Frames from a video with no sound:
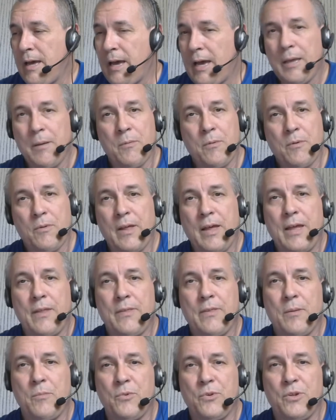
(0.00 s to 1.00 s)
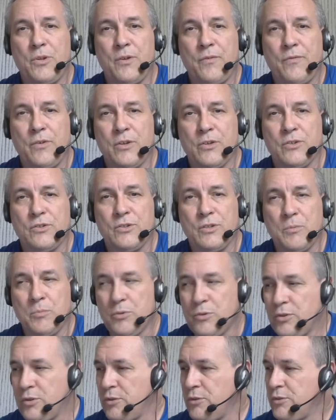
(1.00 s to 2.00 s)
am glad that Modiphius, the
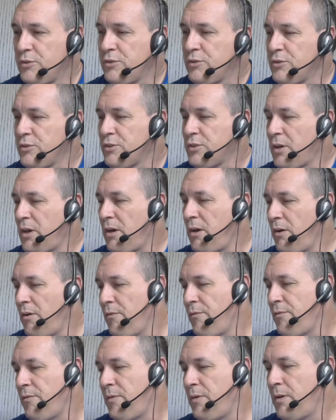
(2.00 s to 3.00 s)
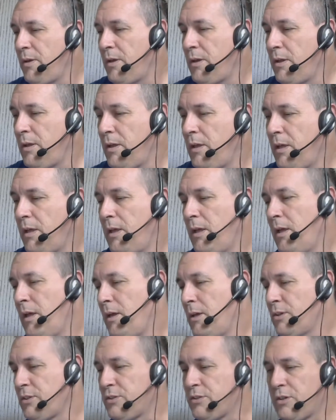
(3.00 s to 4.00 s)
producers of
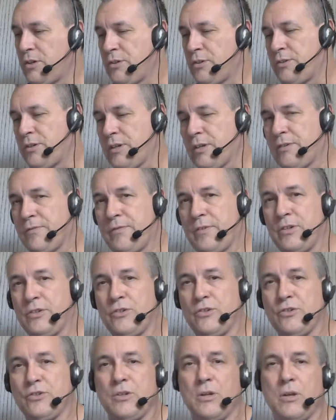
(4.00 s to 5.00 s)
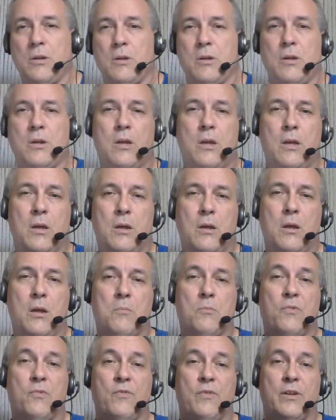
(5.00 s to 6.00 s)
Star Trek Adventures,
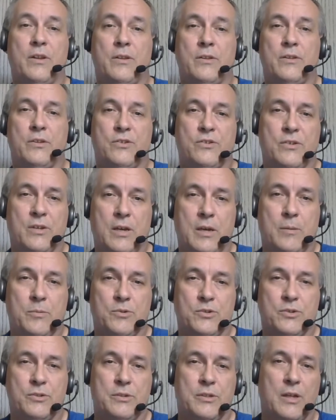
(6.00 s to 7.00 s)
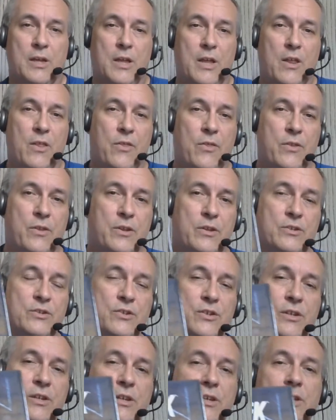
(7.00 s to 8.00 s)
provided this option. This
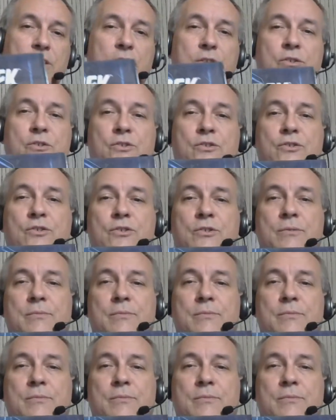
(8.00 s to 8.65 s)
is